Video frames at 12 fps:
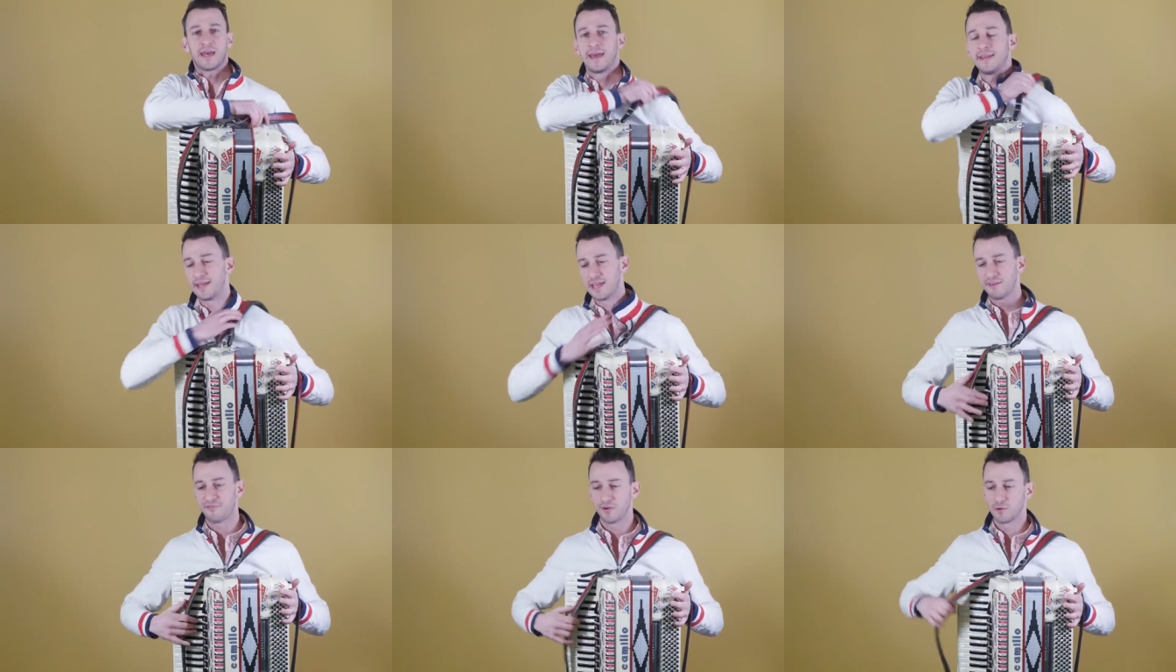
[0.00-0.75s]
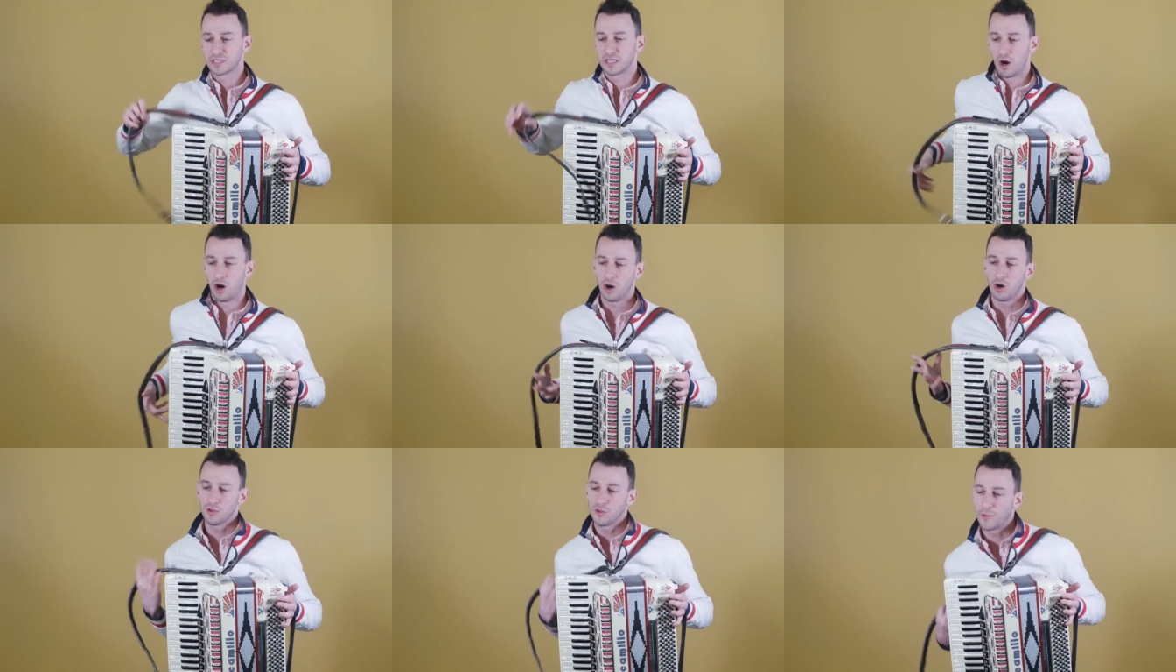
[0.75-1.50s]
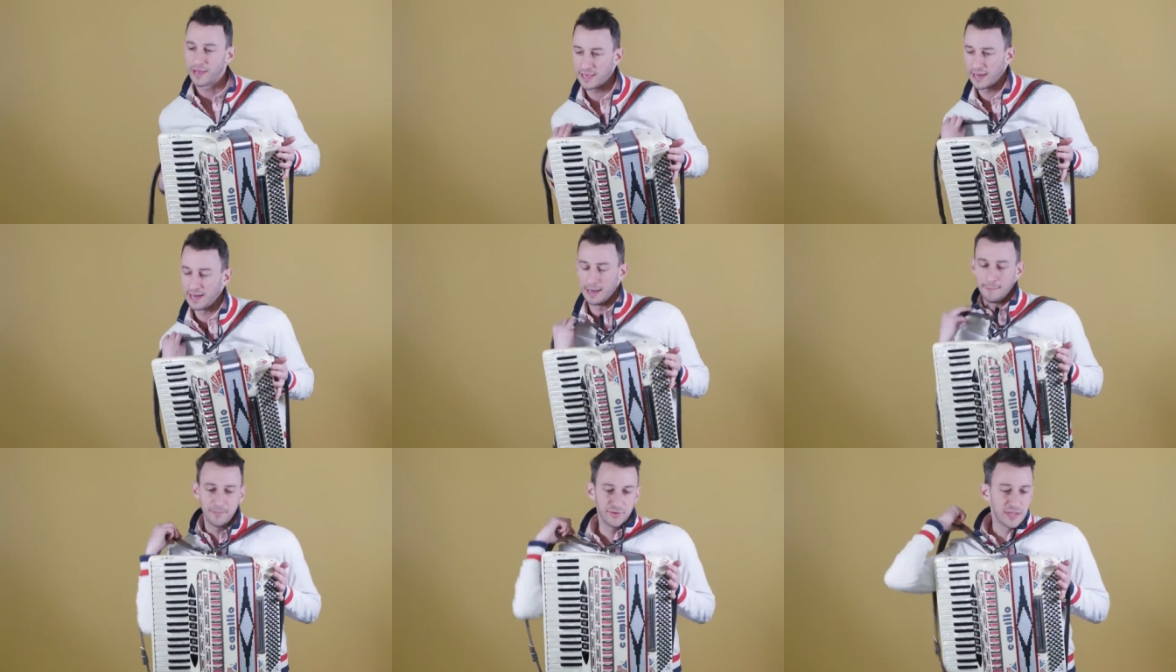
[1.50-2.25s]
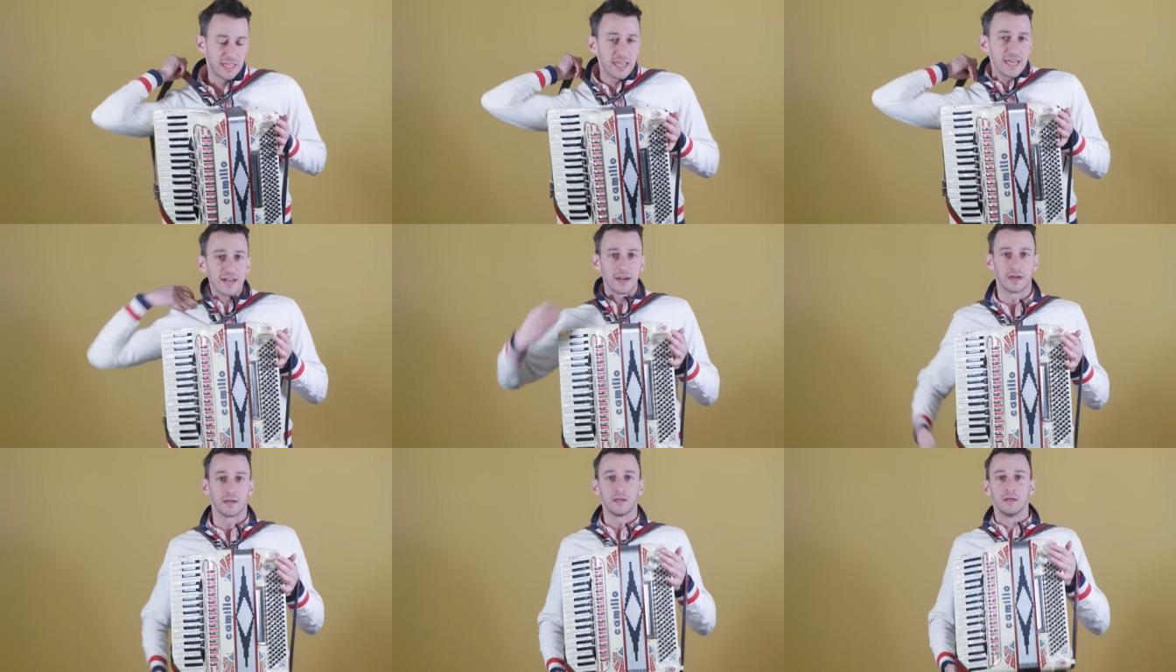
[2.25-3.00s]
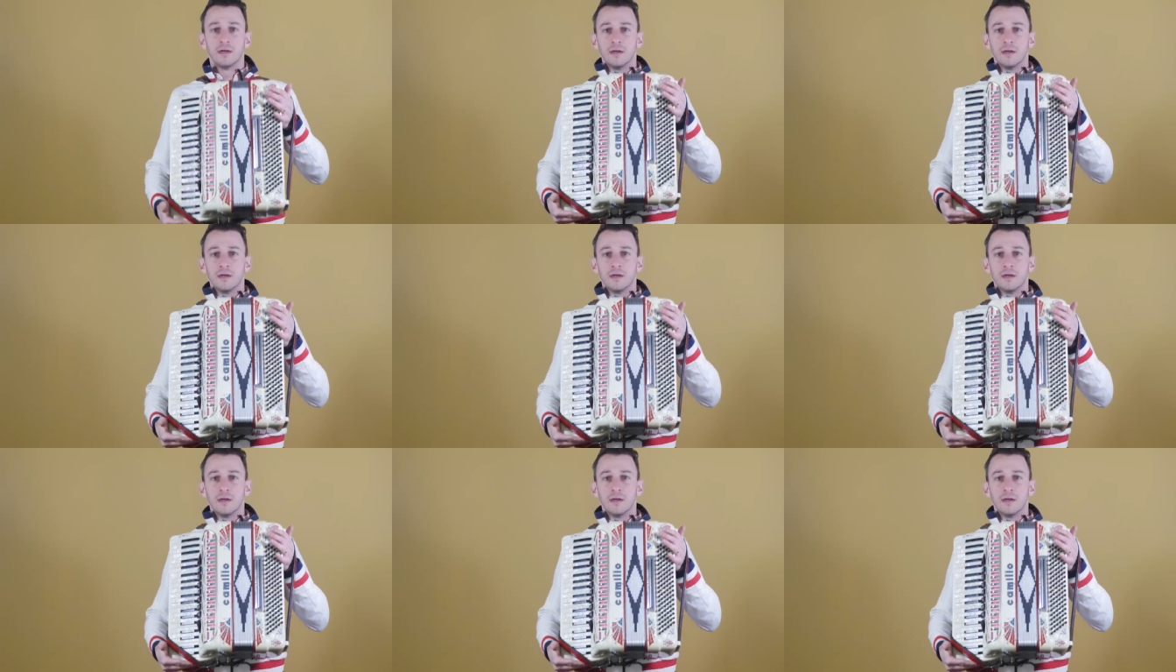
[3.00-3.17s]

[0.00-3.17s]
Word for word: And if it was all the way up here,